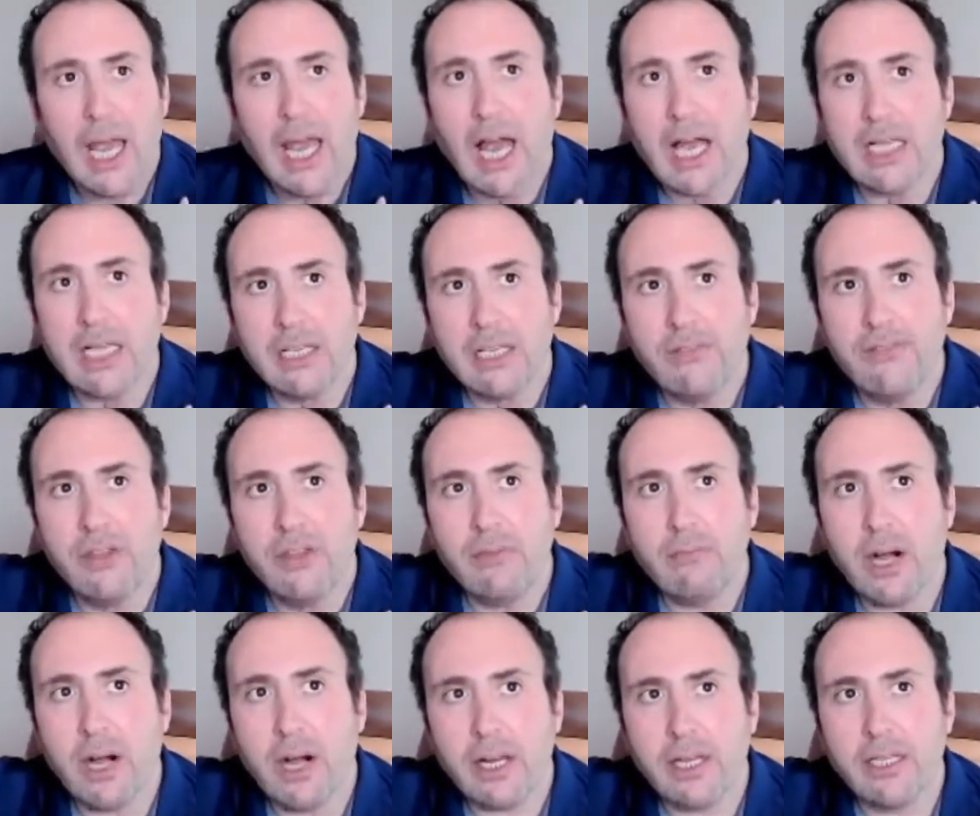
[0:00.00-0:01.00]
And if the
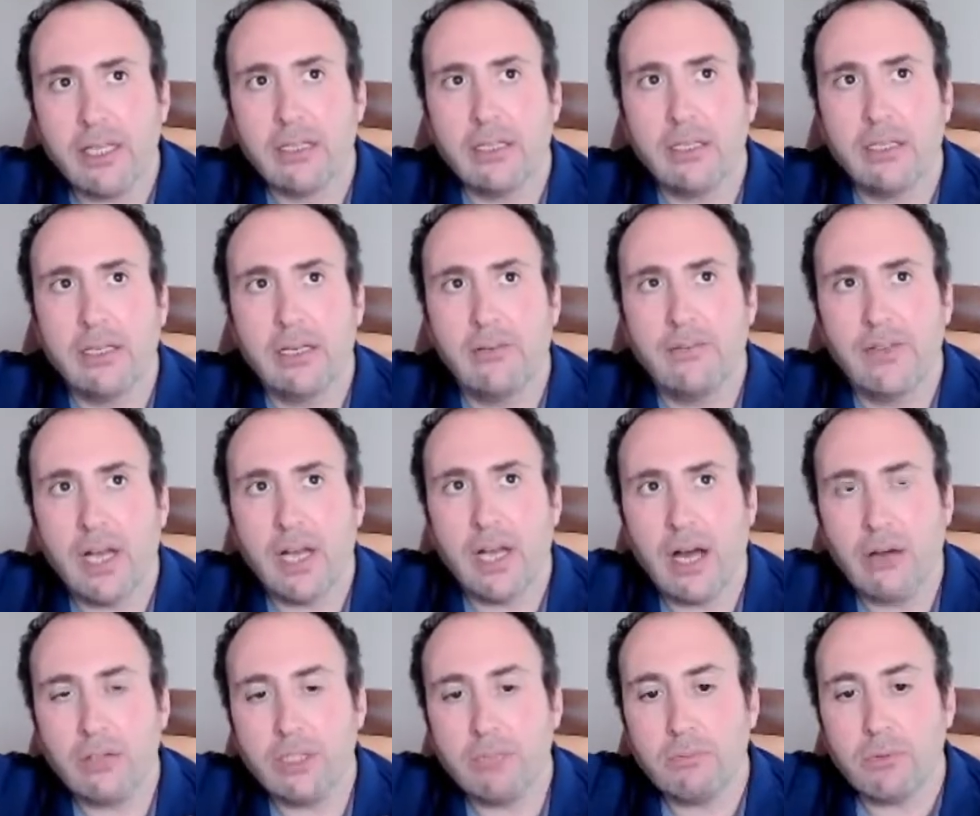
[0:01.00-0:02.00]
market, if the
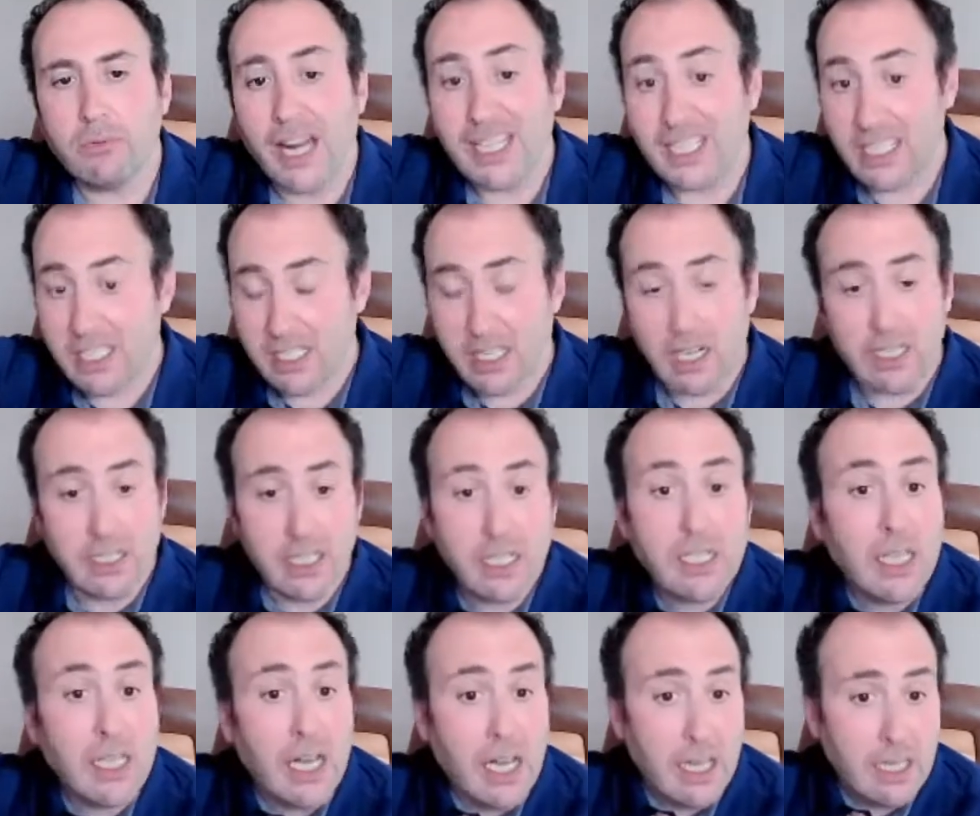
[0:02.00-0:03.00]
housing prices start
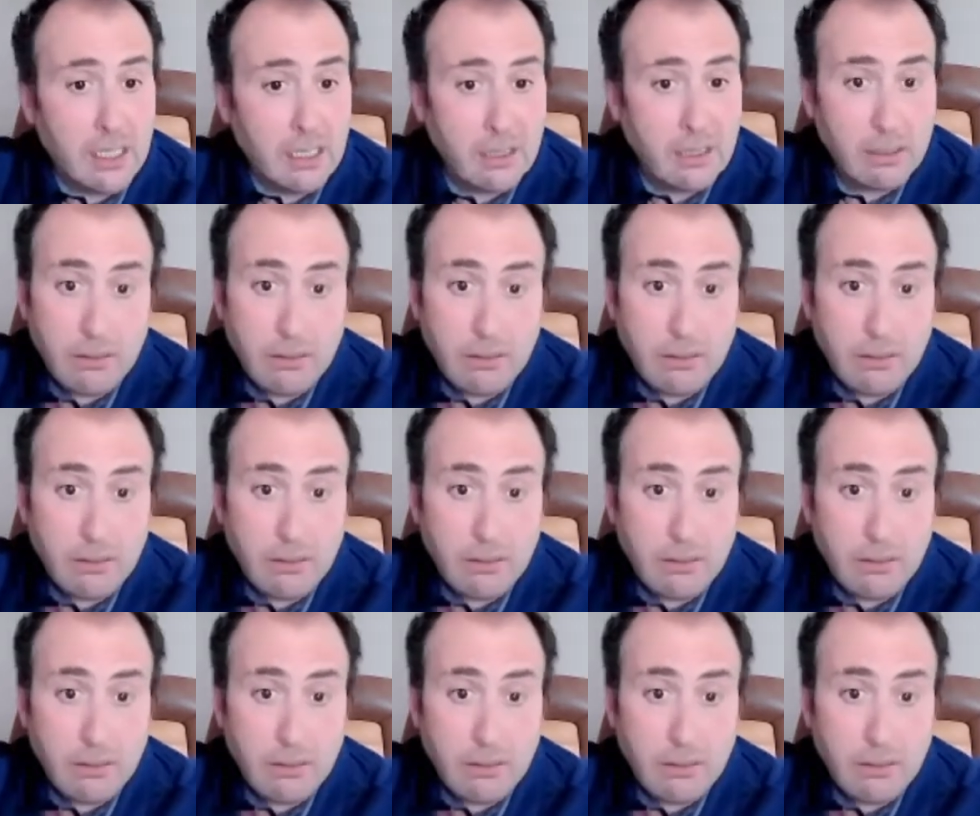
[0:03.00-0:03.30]
decline,